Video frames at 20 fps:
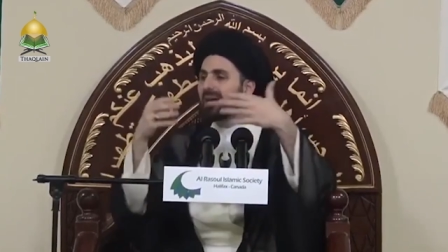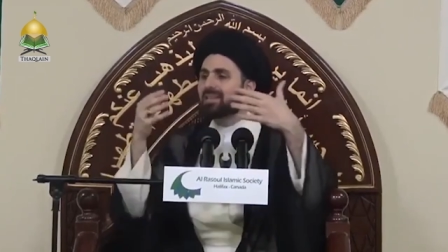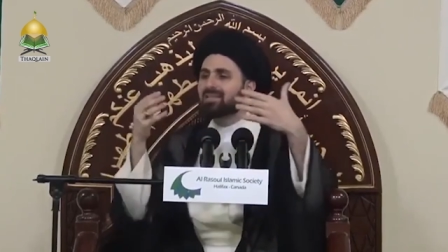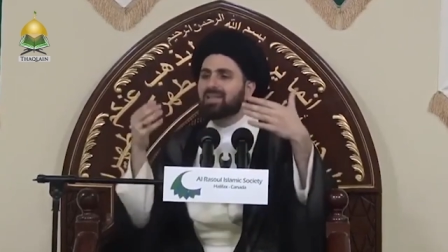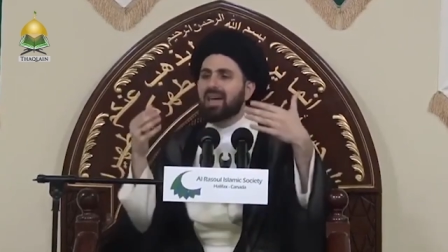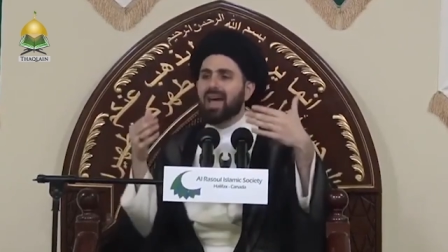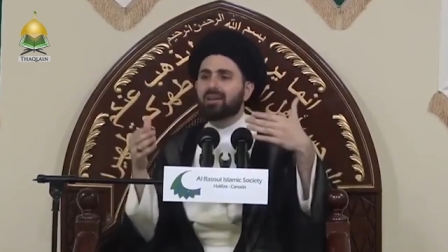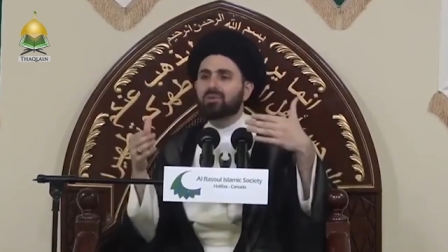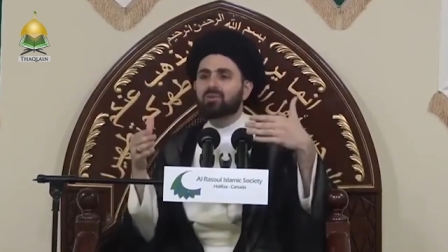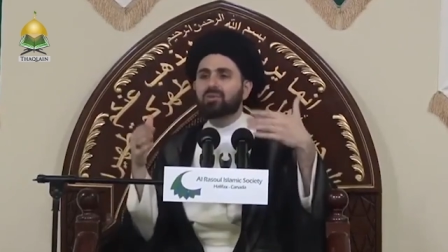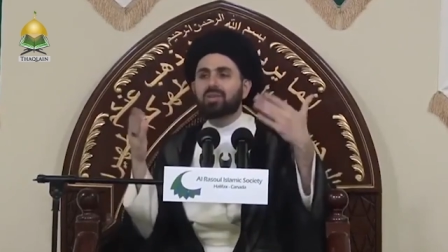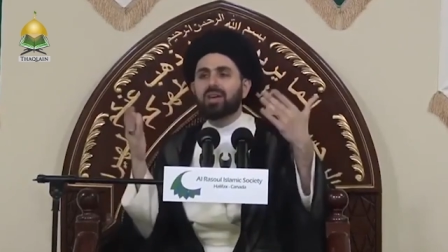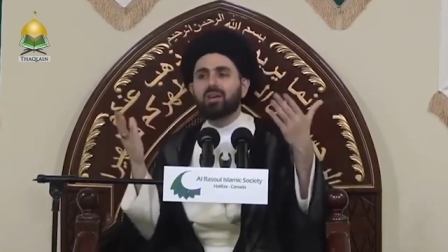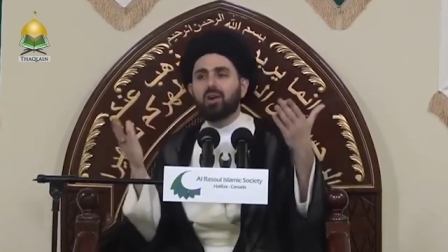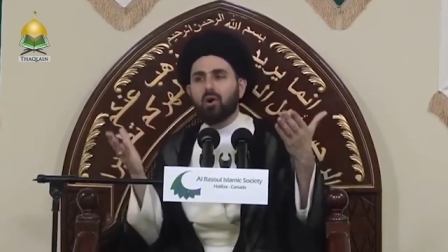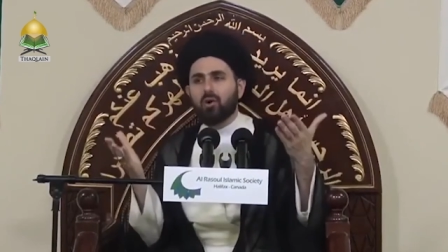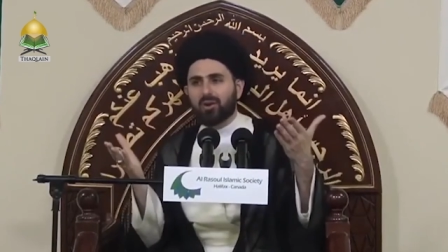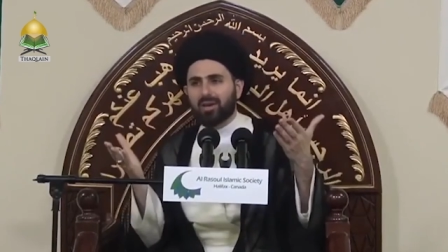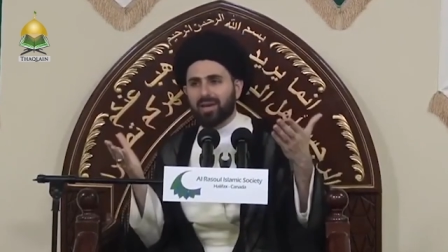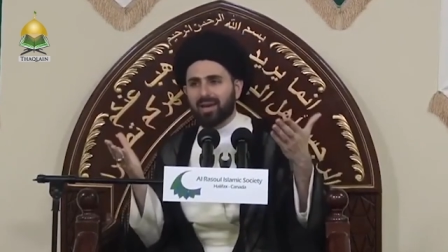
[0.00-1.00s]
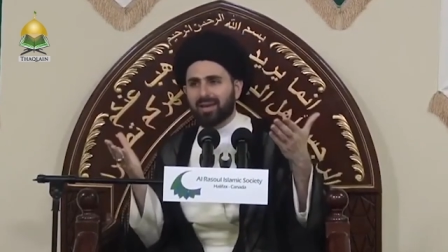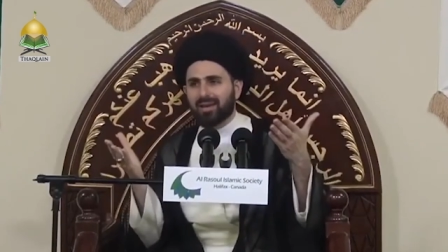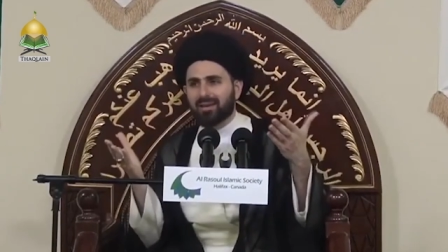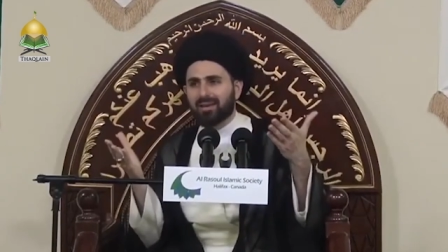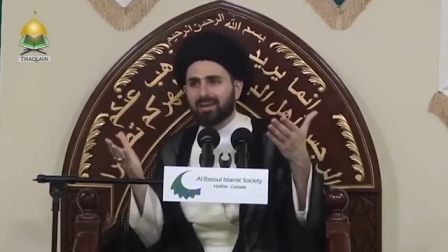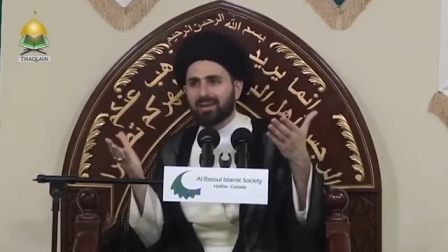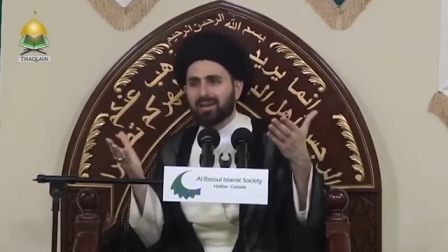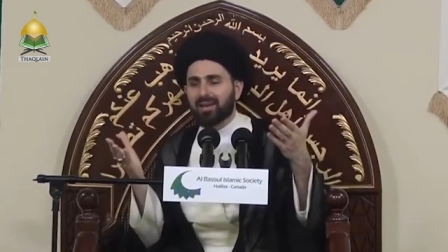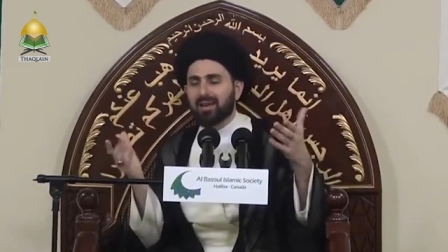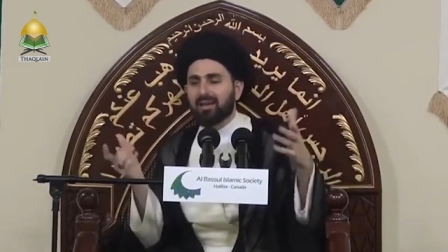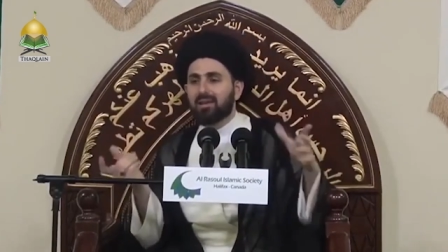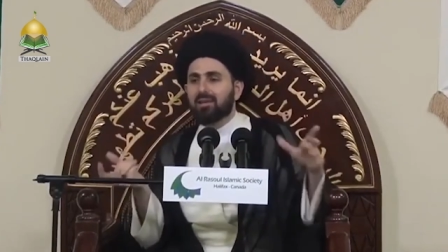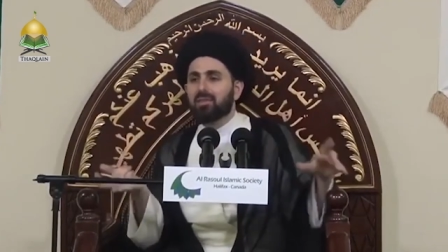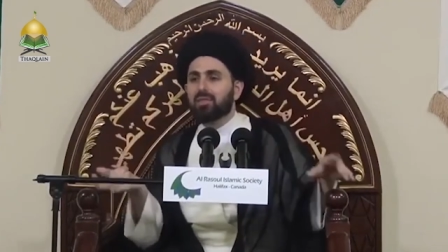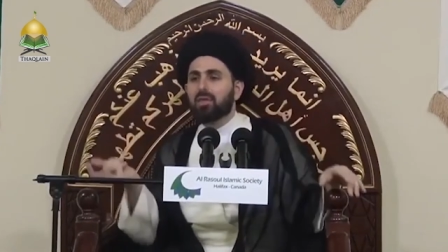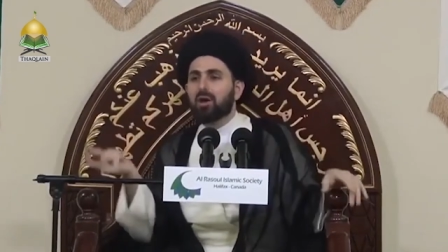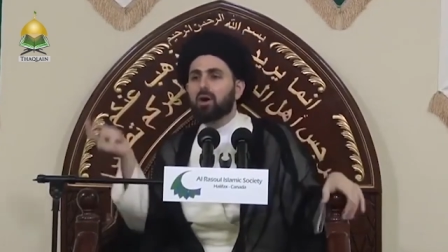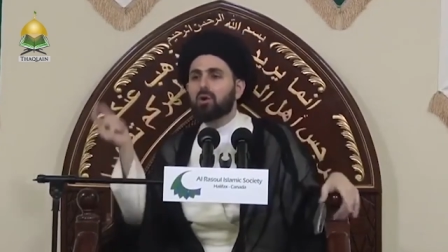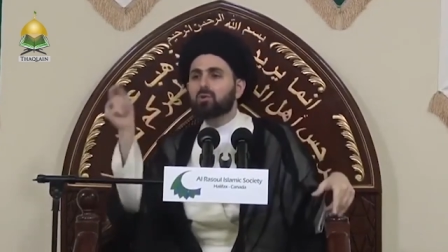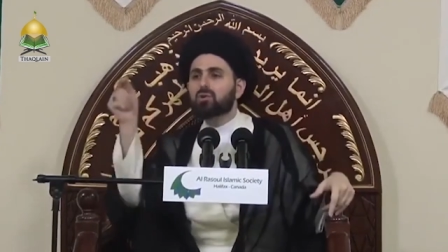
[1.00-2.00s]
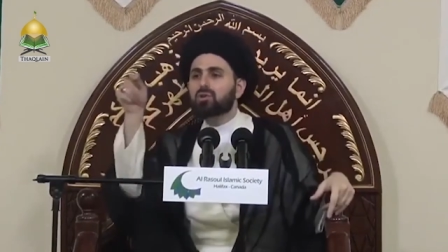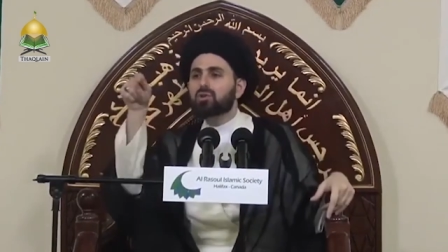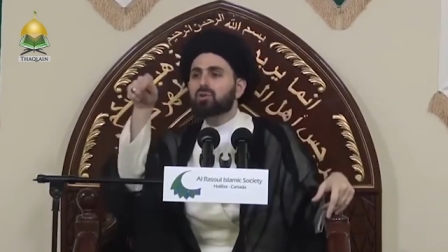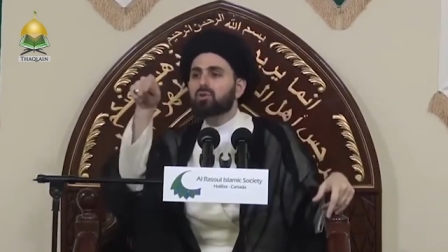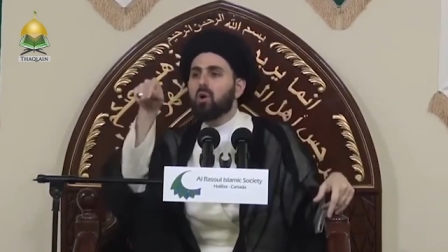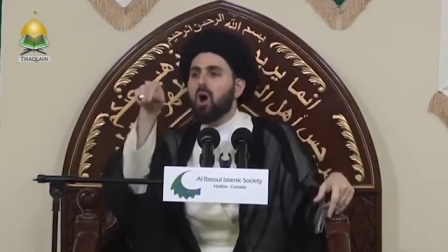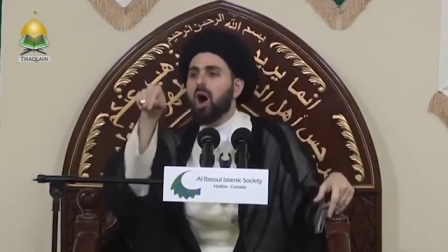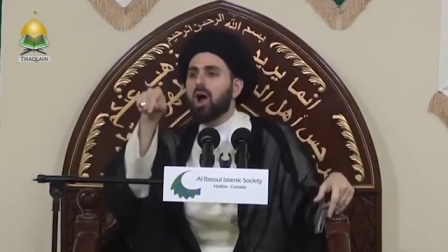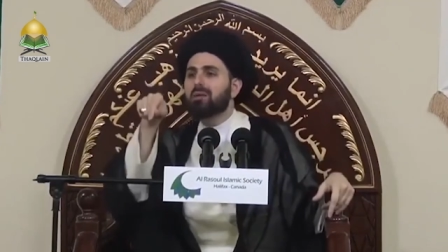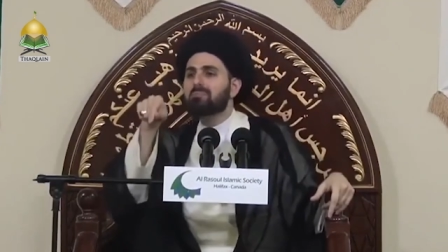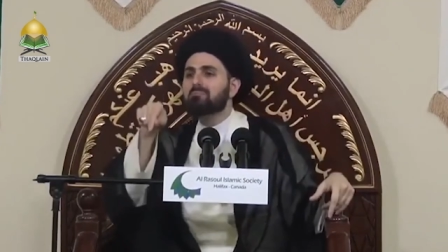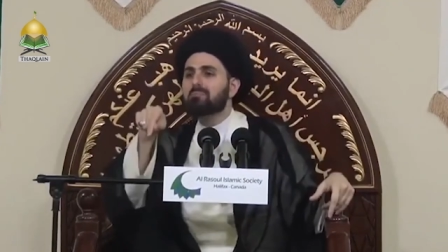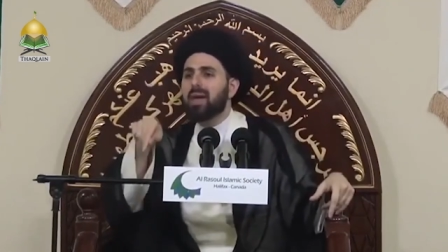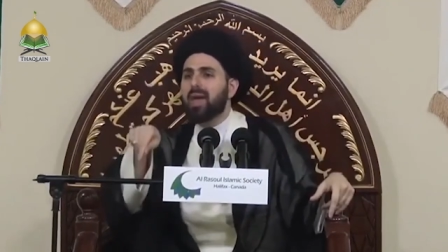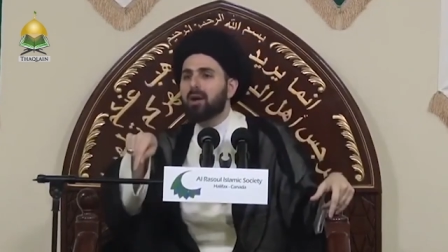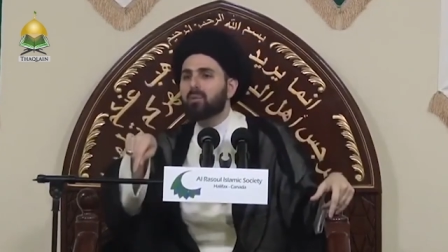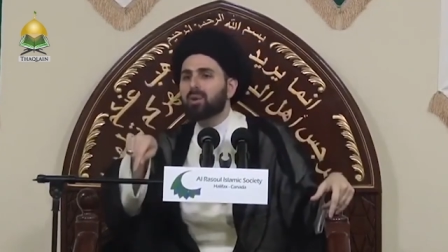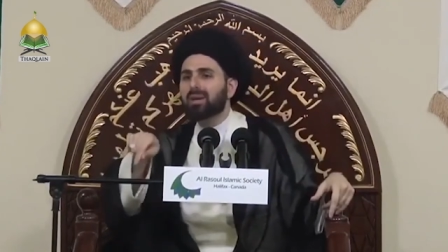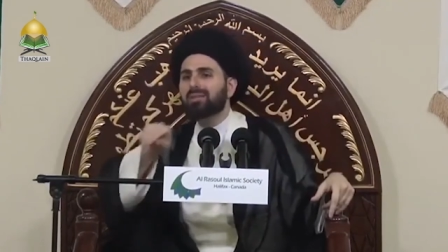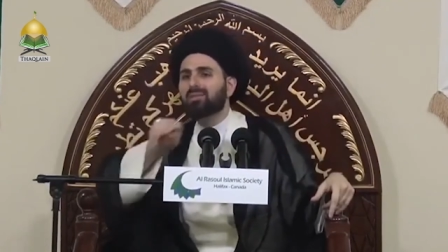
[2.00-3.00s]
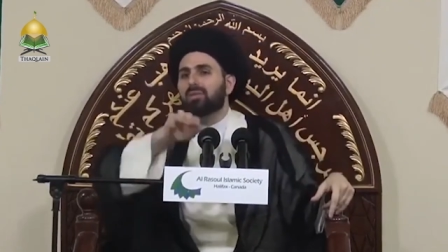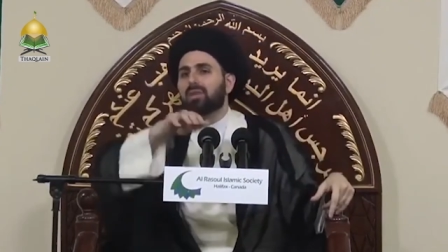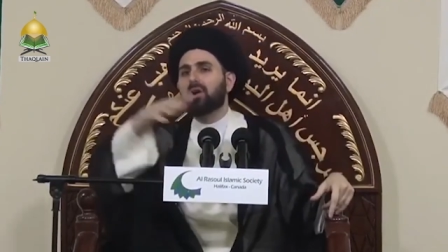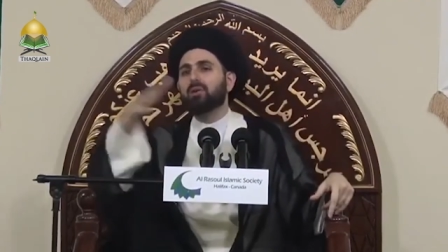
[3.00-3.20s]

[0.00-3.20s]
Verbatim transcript: is that you say, okay, those who are married,